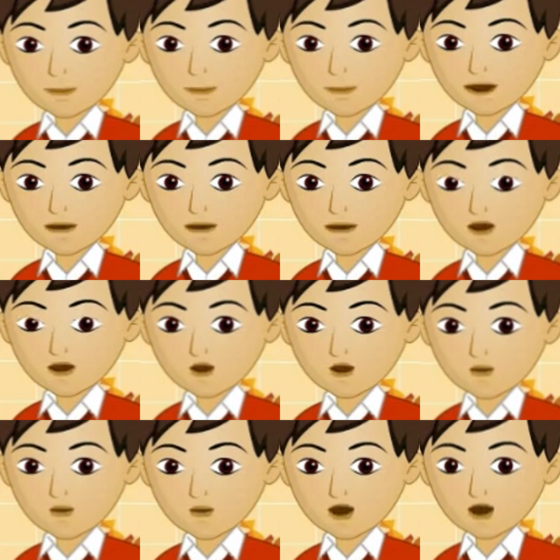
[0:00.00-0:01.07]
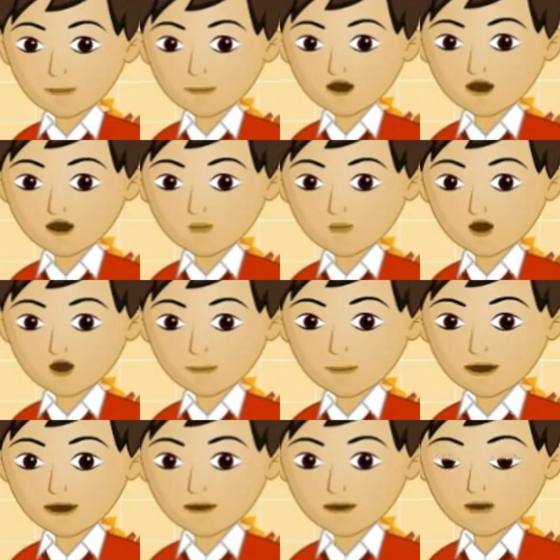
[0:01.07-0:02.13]
Does the salt reappear to
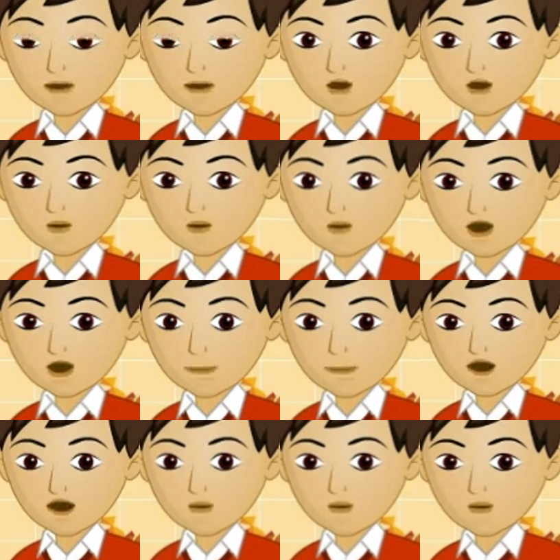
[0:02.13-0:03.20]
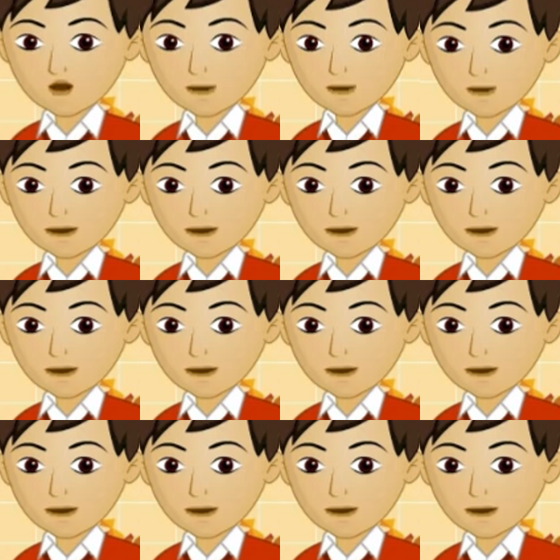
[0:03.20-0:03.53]
settle at the bottom of the beaker